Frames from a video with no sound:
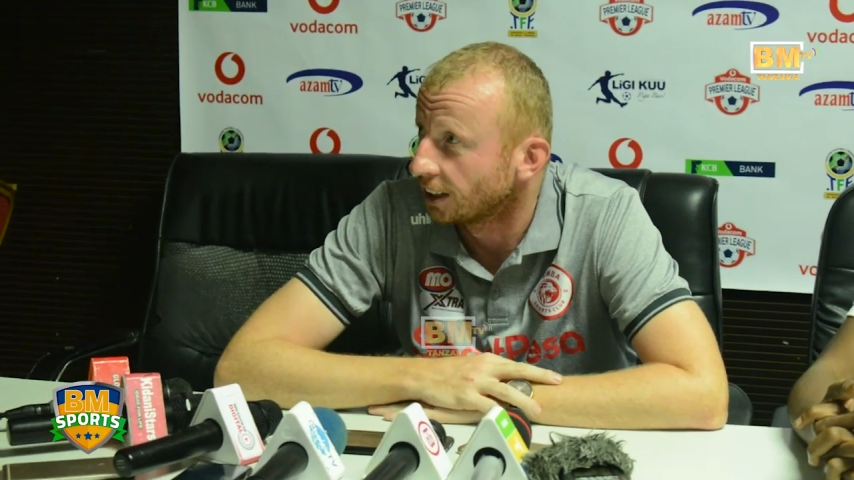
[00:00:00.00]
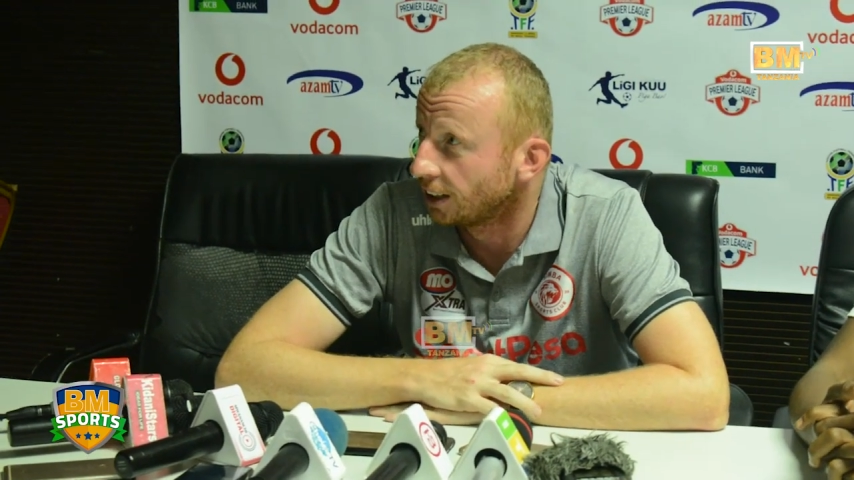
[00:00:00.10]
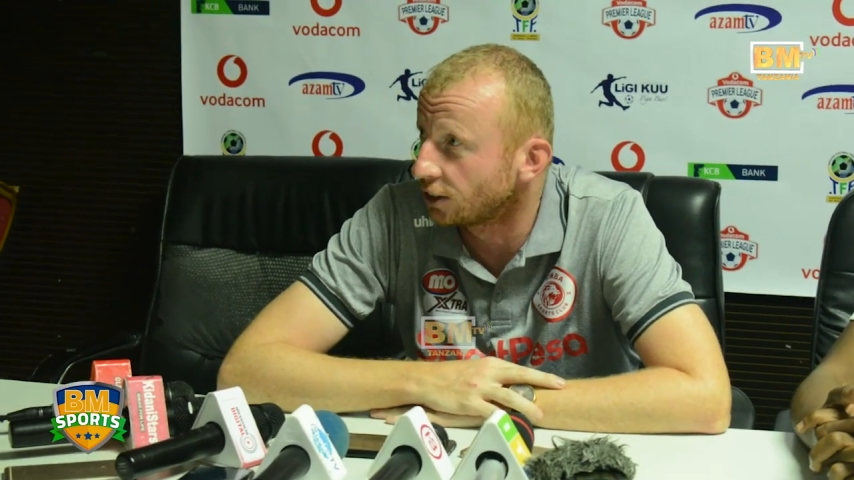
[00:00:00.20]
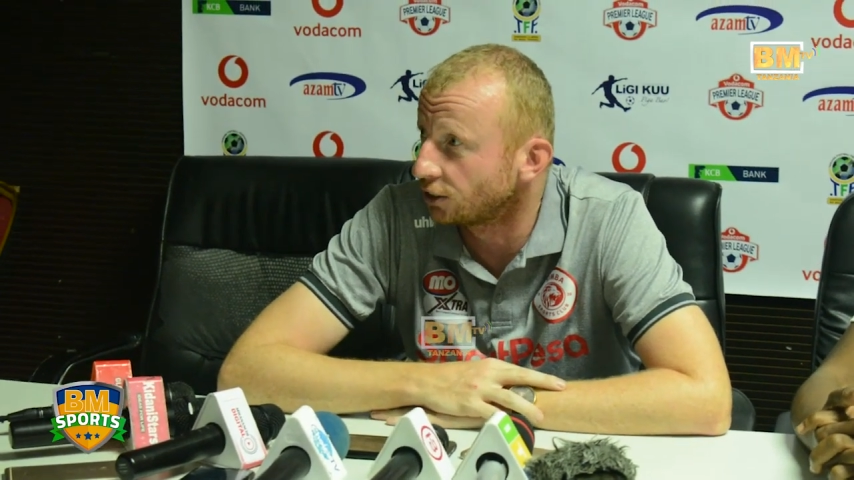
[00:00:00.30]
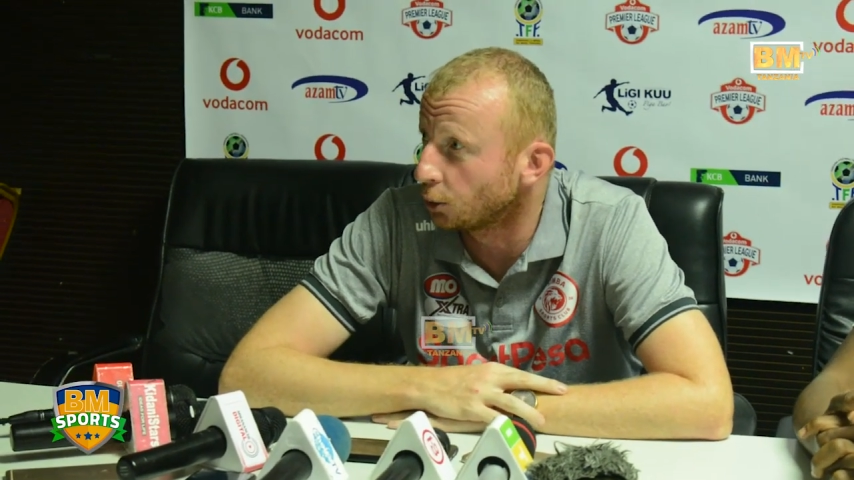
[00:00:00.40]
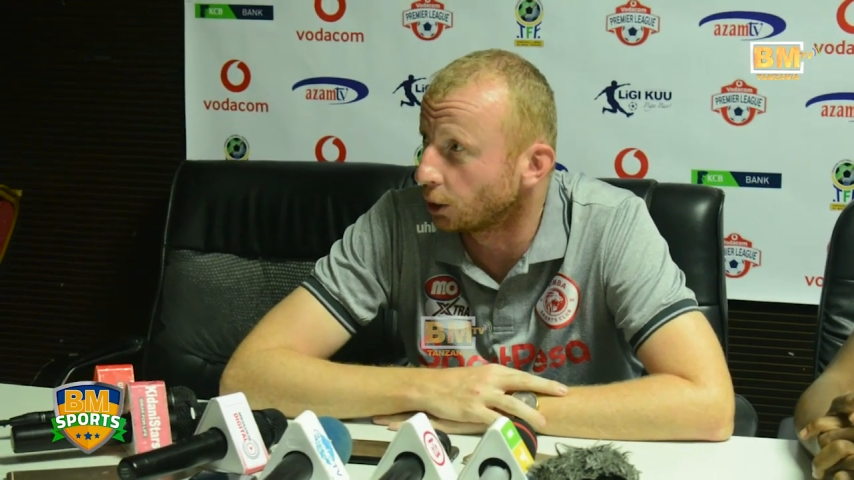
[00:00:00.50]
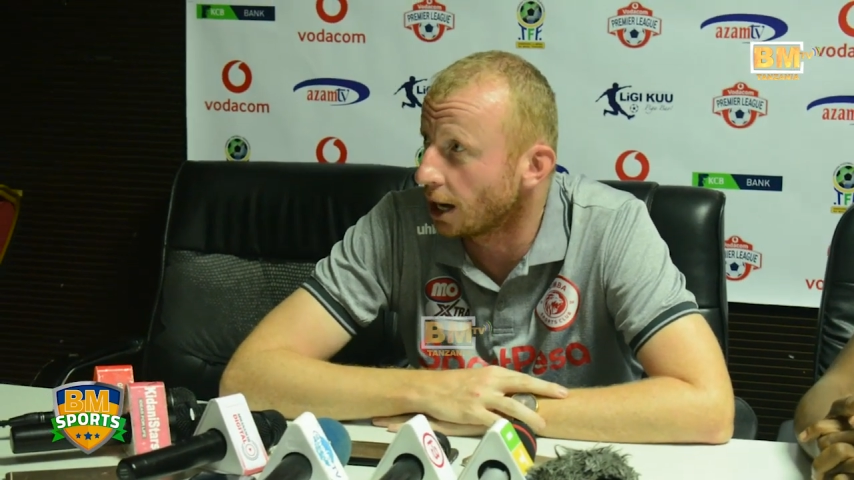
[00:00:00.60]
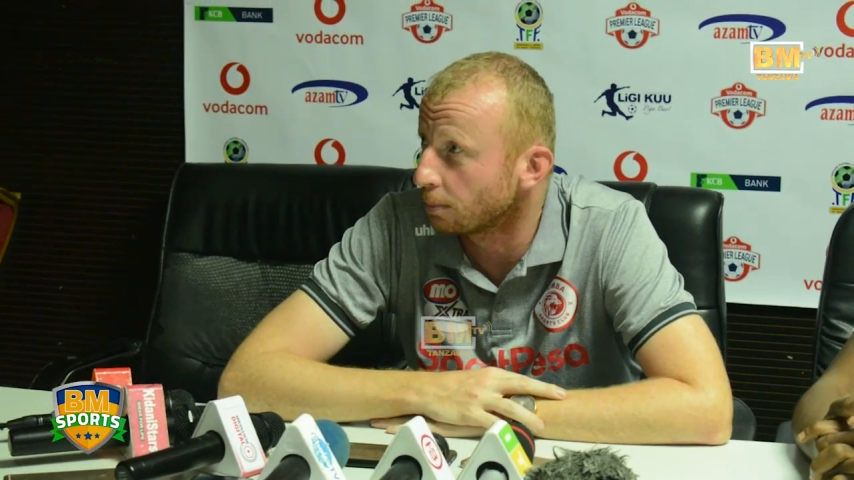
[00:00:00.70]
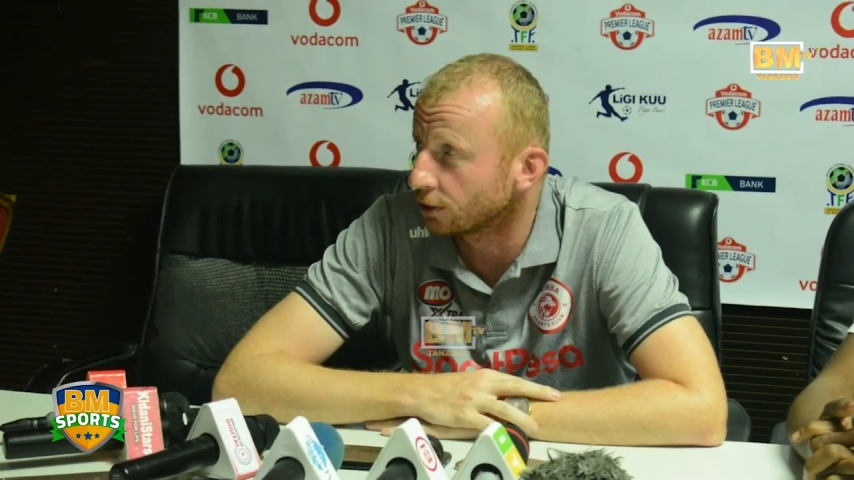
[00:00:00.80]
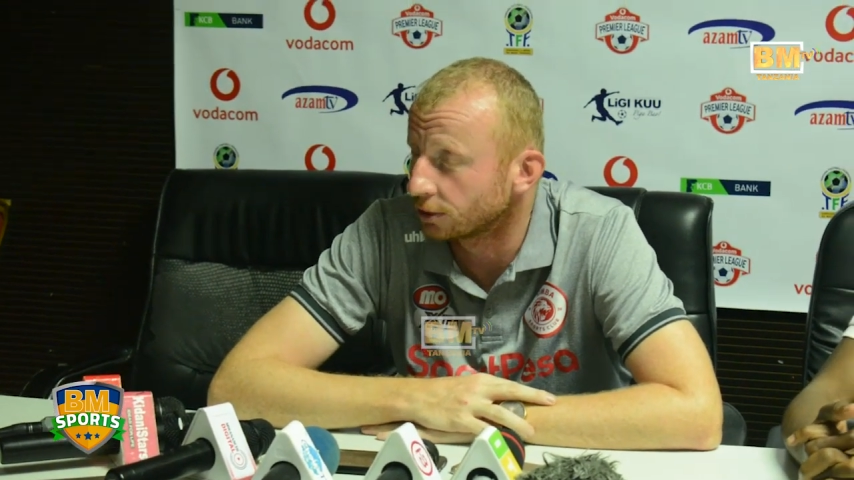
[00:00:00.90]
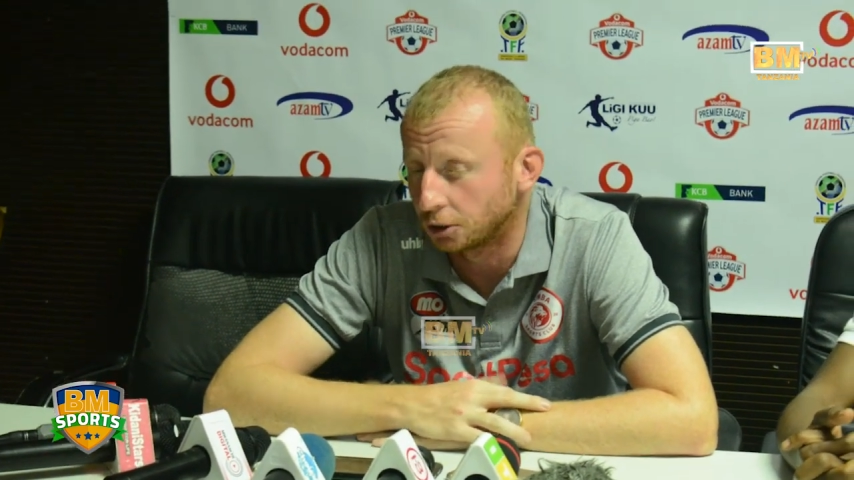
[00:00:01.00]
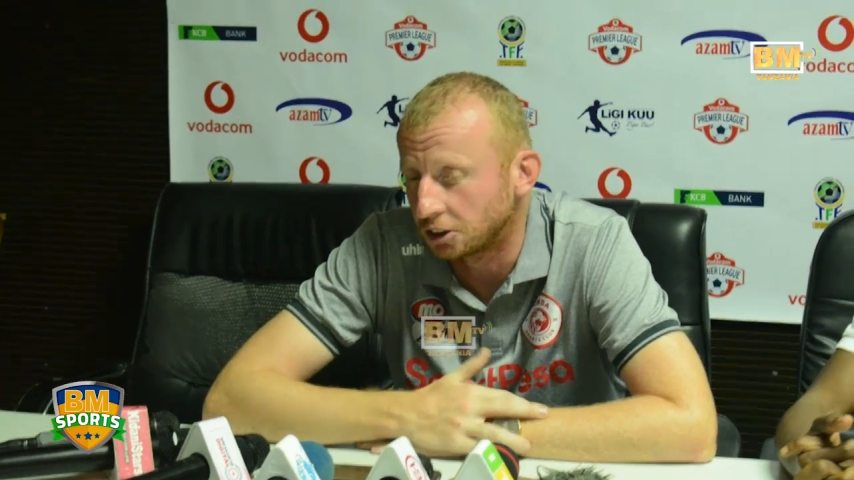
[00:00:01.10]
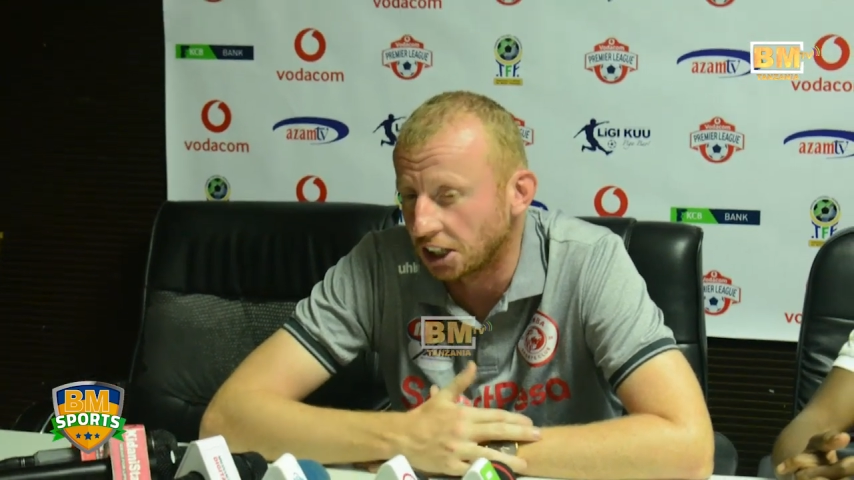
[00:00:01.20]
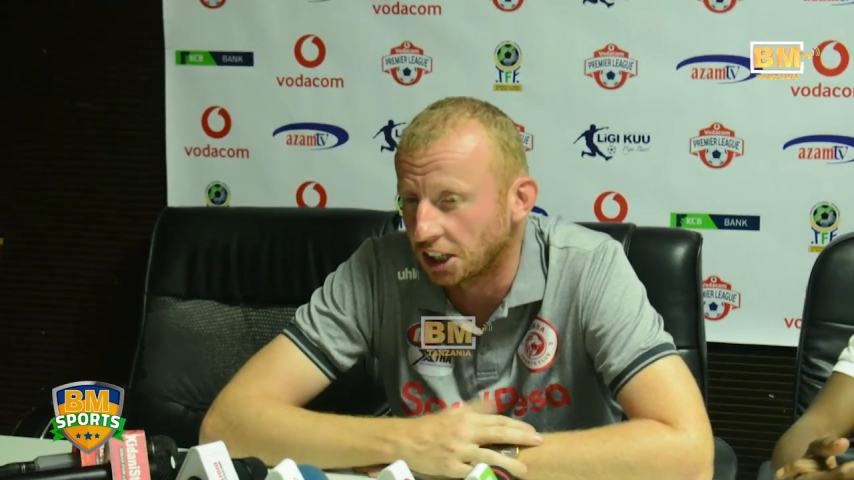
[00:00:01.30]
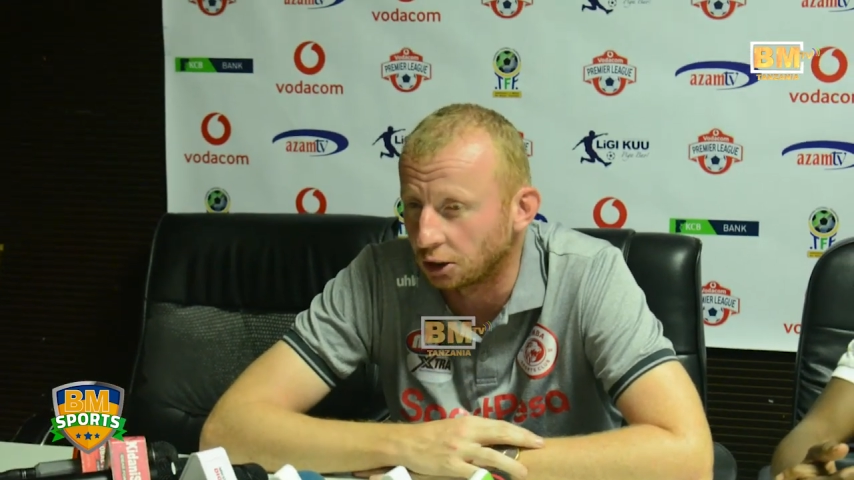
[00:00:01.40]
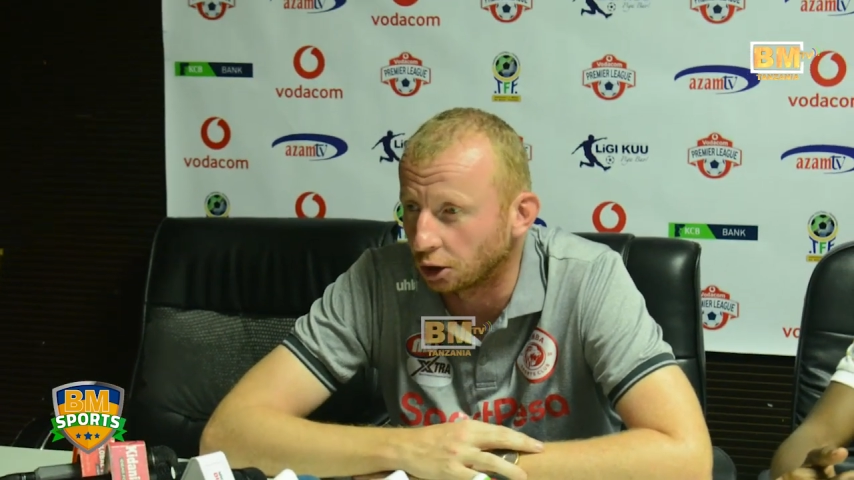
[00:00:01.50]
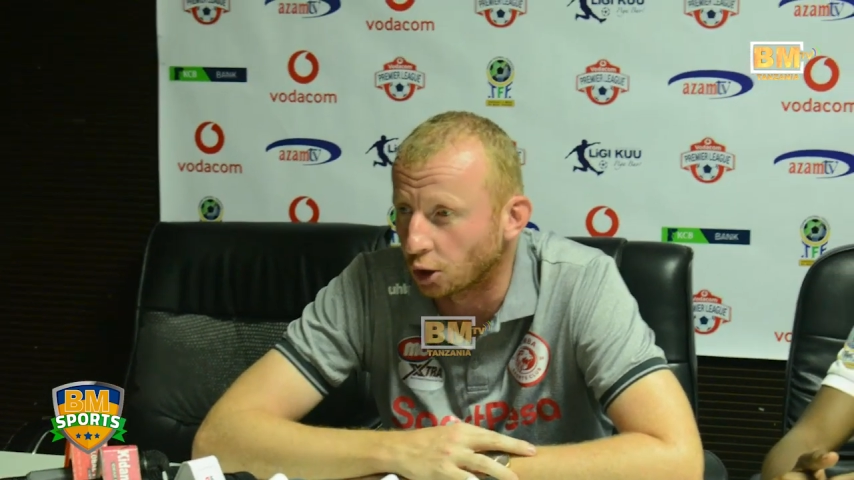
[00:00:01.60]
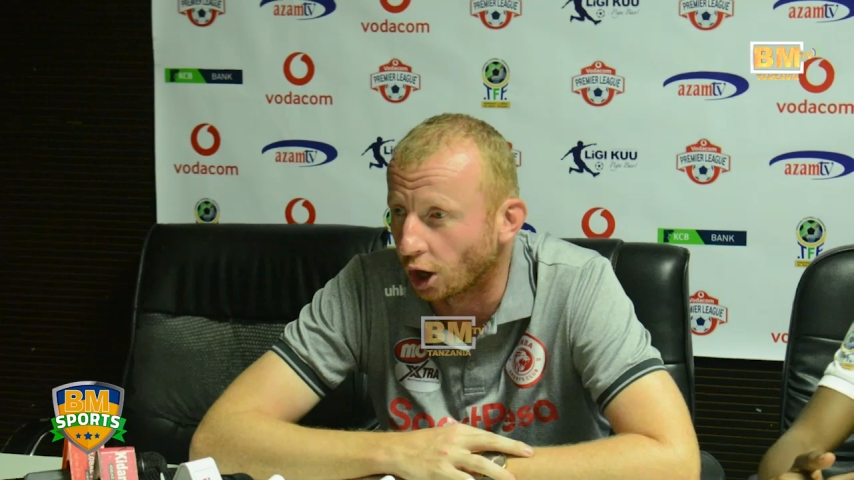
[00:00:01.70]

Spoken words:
Let's see what happens. But I cannot